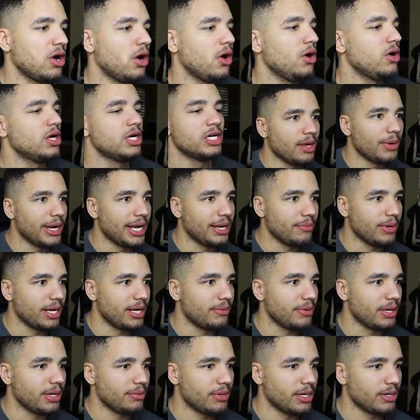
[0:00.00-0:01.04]
goal. Now, wait, wait,
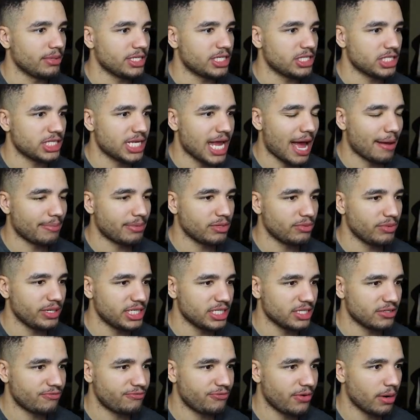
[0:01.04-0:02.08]
wait, wait, what just happened? Did we
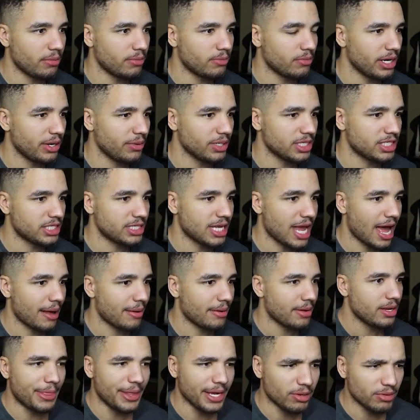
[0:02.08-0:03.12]
just, wait, what just
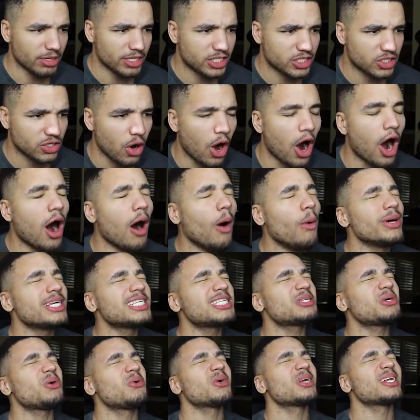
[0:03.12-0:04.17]
happened? I think we, oh, we
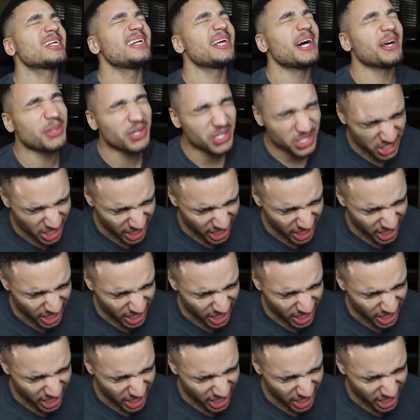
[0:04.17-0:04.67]
scored another